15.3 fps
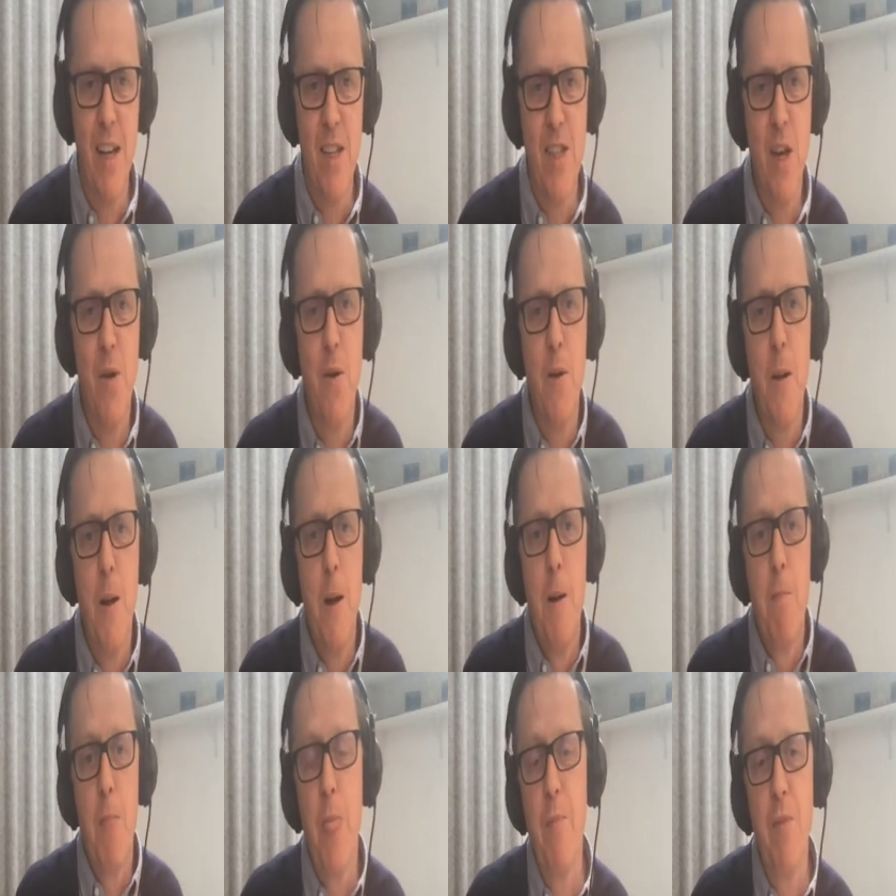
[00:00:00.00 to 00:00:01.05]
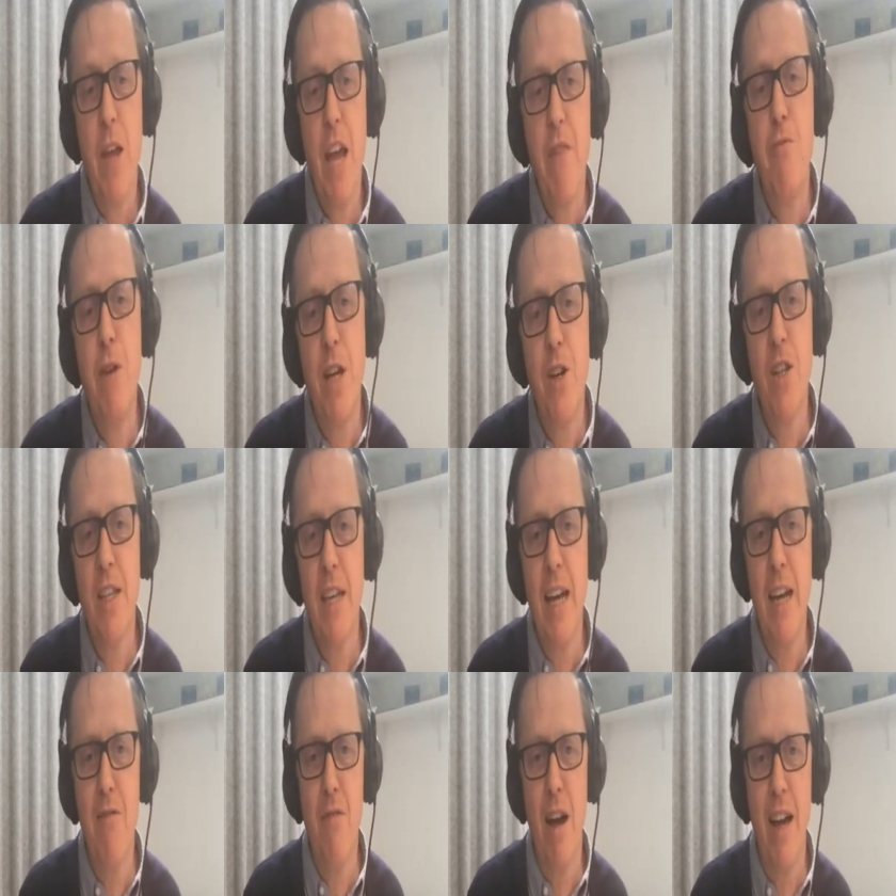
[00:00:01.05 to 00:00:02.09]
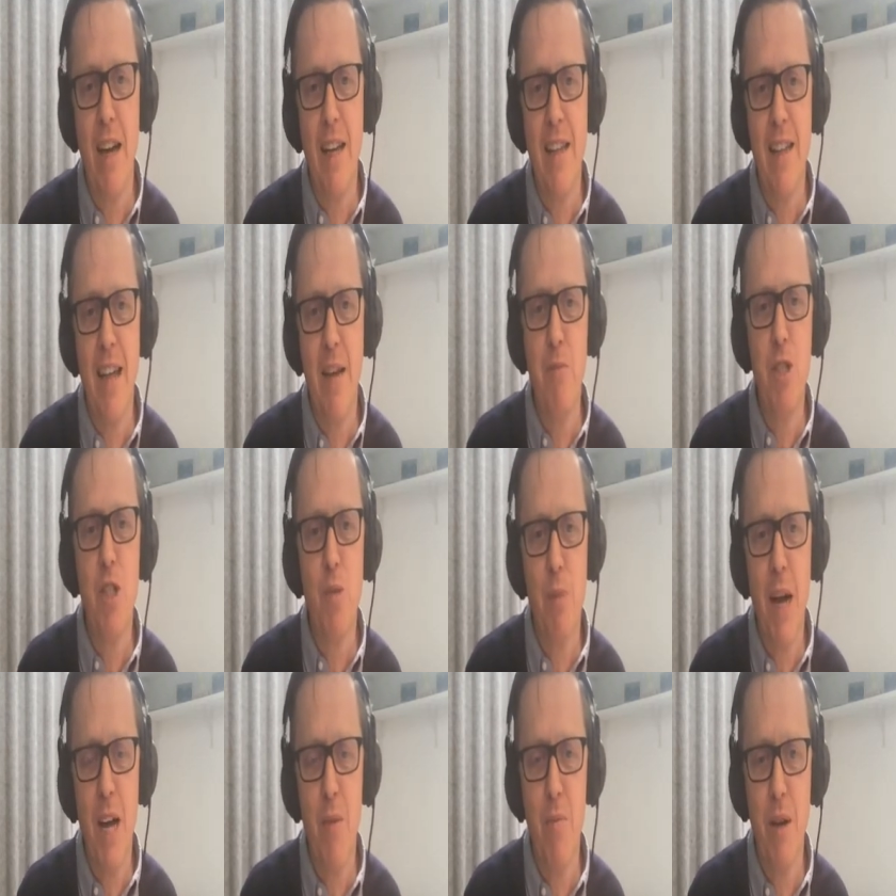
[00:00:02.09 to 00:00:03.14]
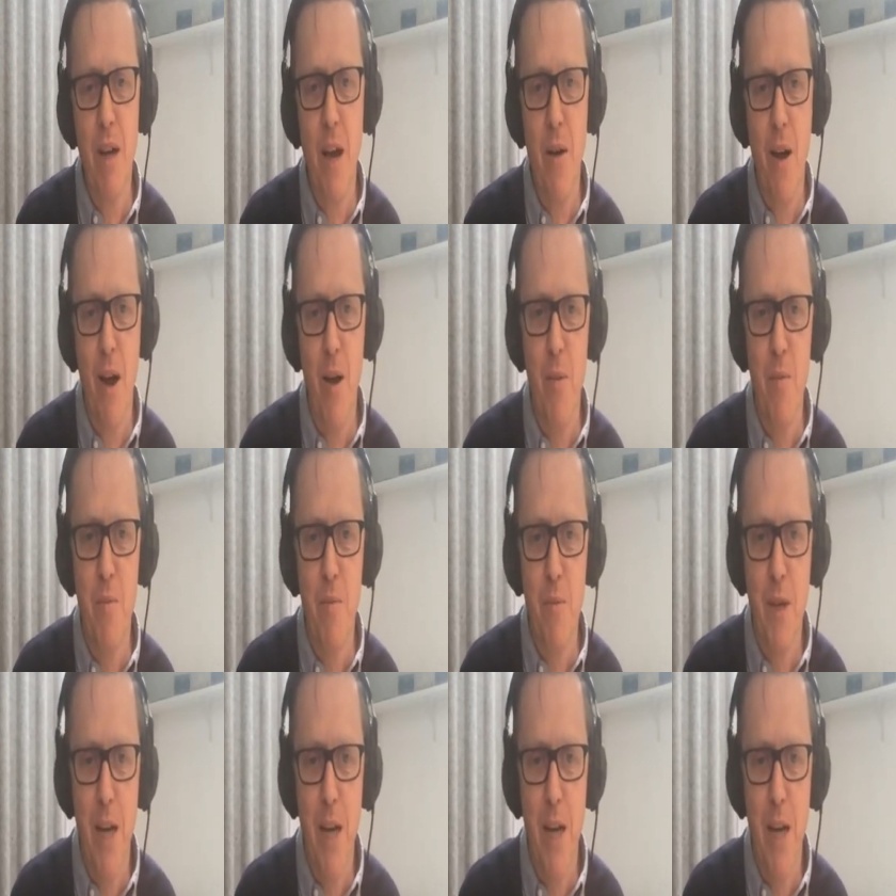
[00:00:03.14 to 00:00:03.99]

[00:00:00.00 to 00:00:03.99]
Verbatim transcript: So if we couldn't get it right, then we should pack up and go home,